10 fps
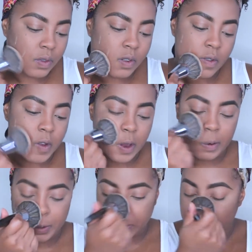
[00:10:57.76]
and
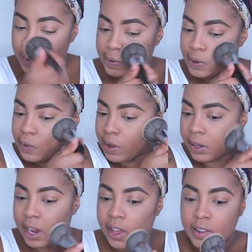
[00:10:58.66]
I'm just going to do a
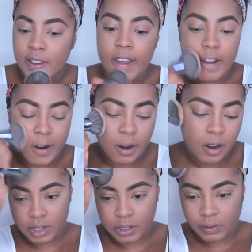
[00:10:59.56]
light layer
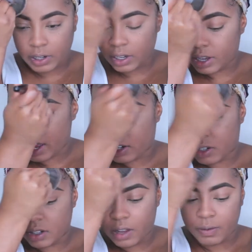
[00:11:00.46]
just for an
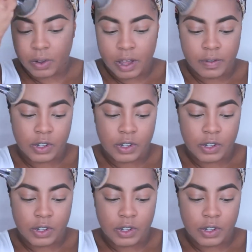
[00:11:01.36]
extra level of